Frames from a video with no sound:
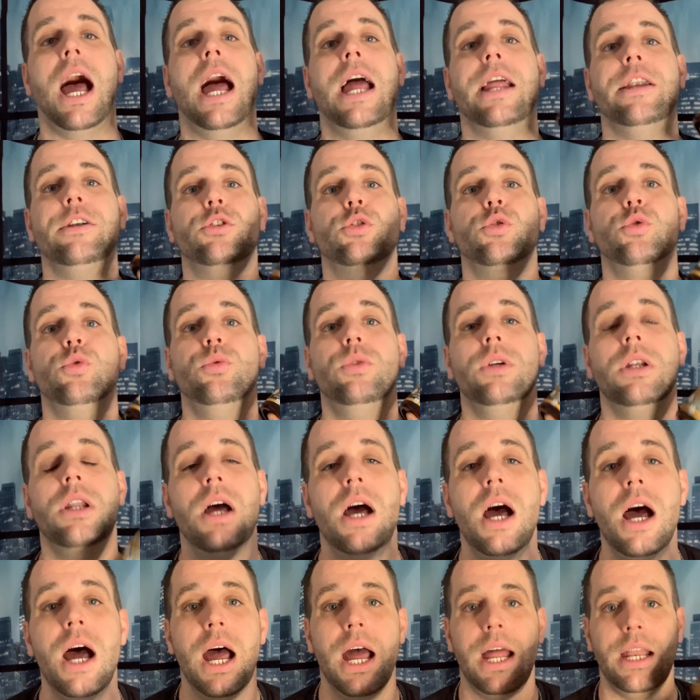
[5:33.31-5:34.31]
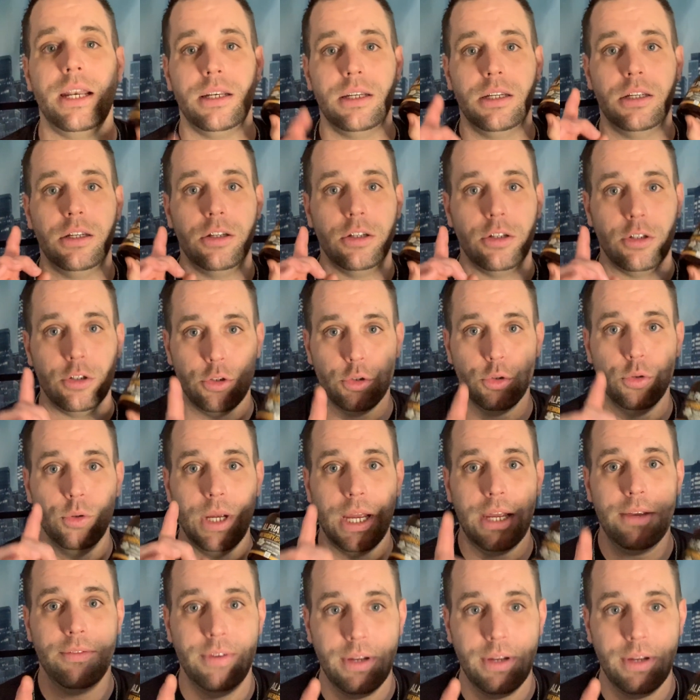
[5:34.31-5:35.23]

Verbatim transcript: I do not do a